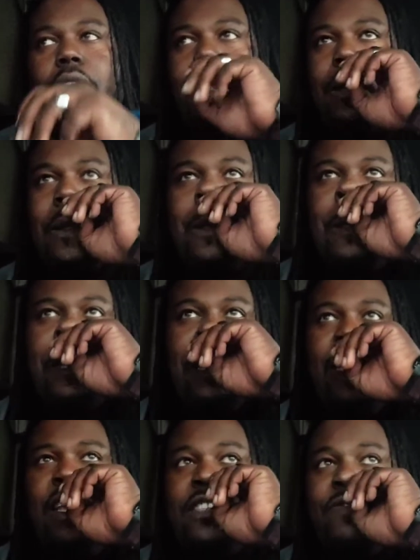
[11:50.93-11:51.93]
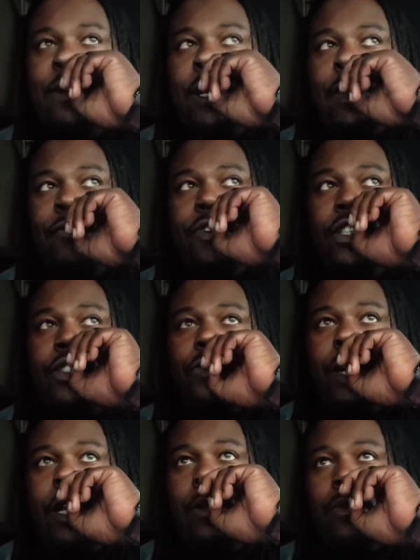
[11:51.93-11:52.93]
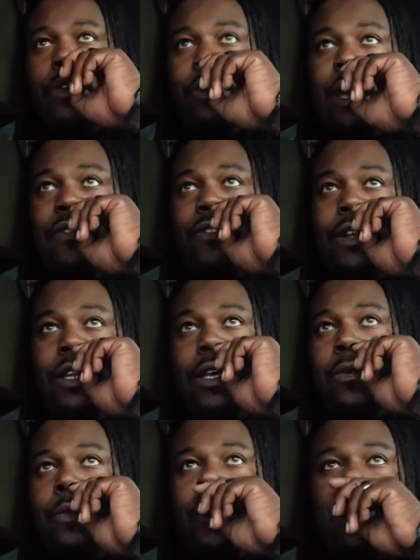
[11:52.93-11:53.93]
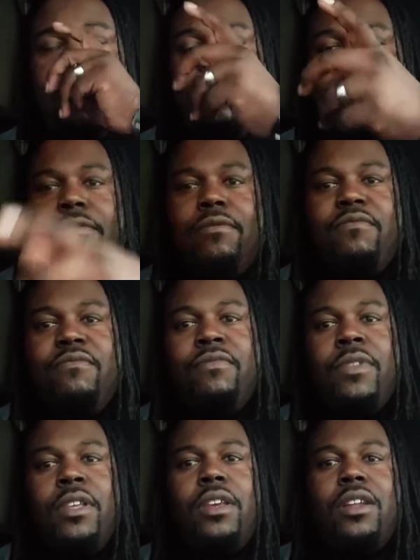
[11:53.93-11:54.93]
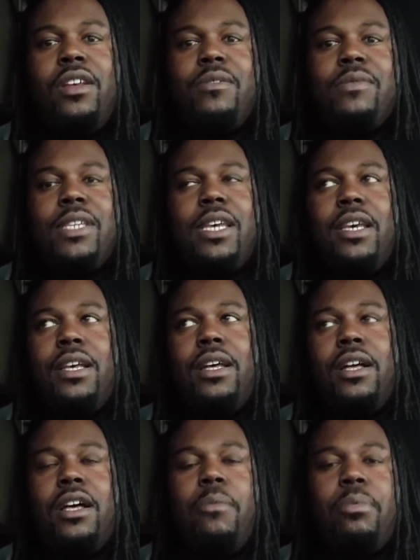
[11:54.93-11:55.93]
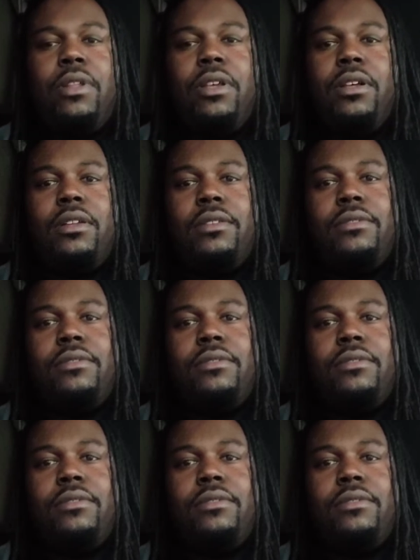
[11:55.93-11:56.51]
And it is very frustrating when you have to deal with, you know what I'm saying, a couple of